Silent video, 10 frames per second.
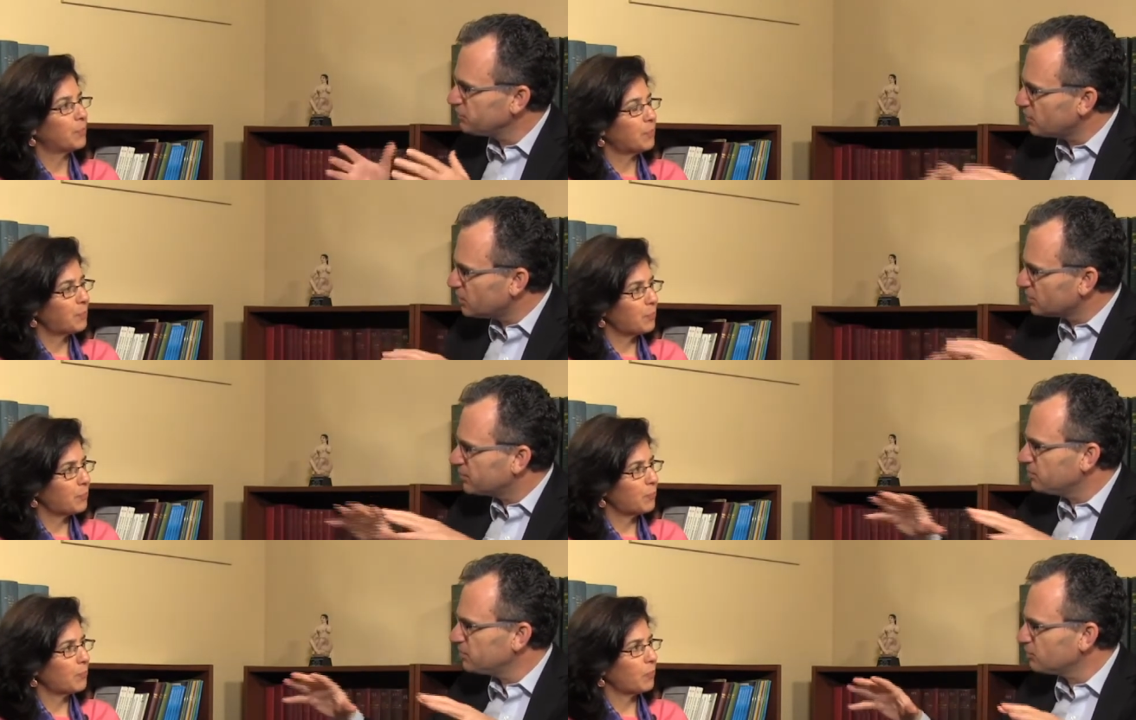Speaker 1: and
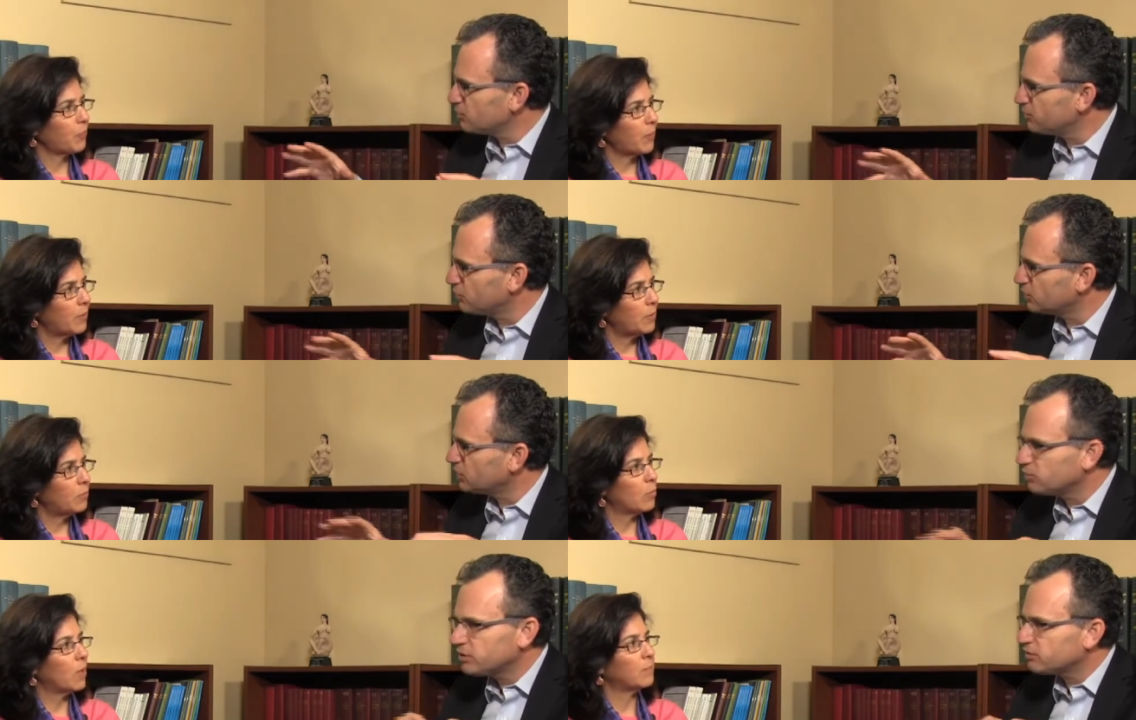Iraq, but a bit more
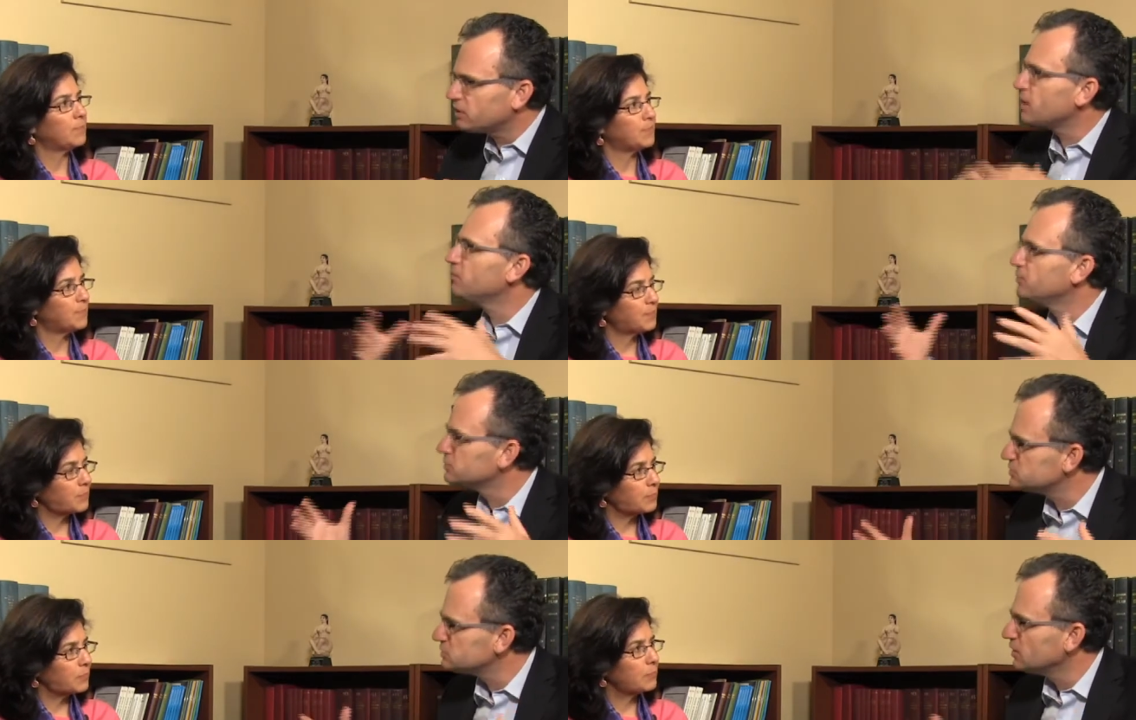broadly. What right. are the
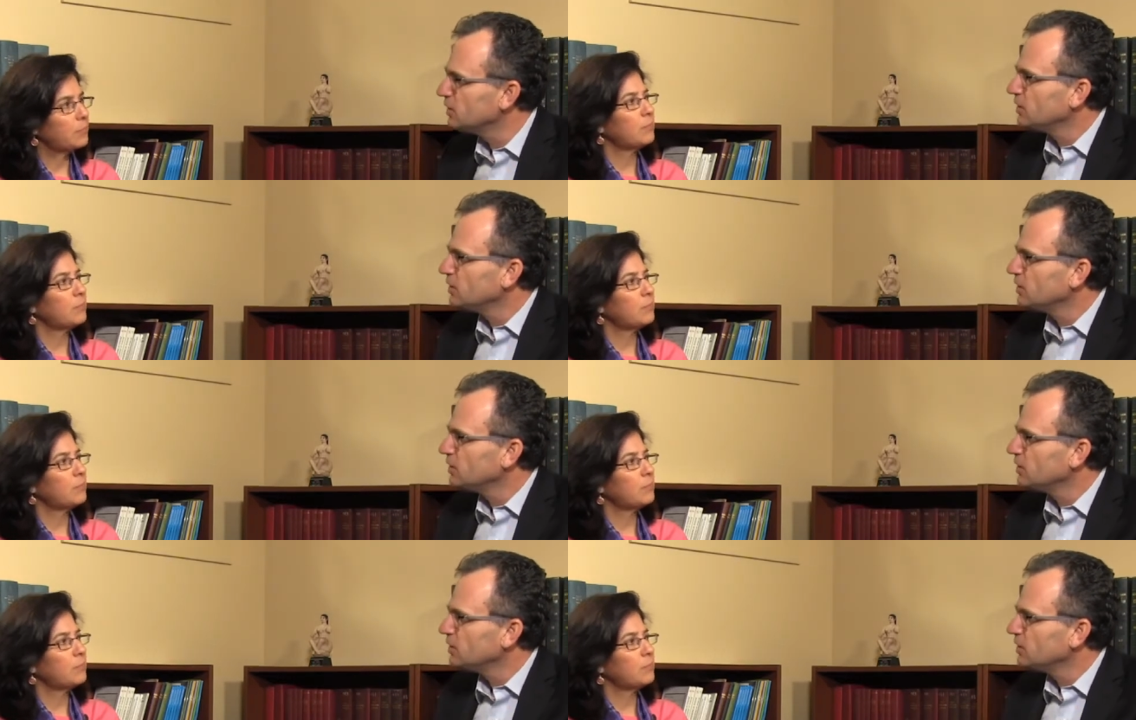numbers?